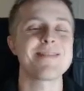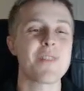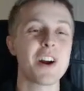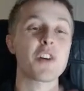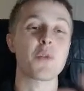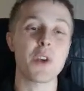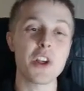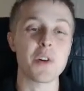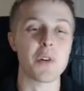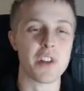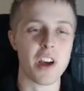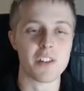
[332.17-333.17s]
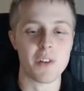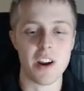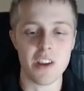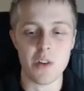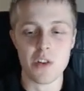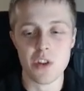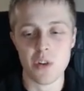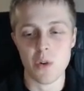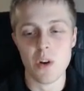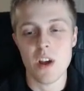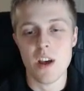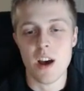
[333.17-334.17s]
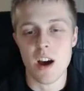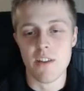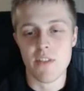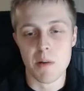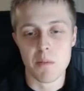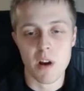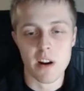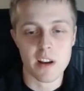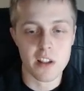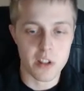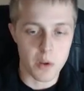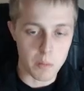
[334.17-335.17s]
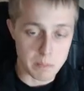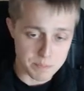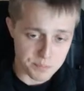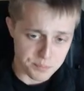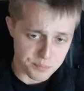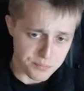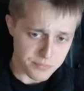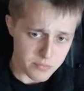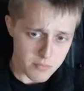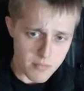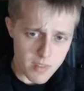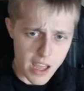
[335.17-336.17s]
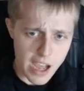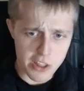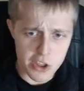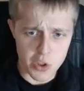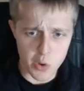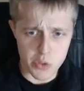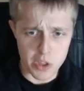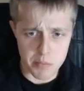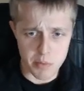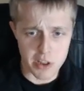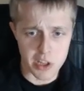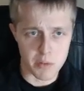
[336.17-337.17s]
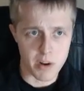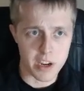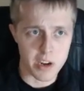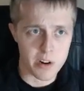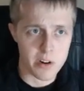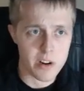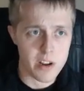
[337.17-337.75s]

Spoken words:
research software I use to find products. So I just chose this bracelet right here,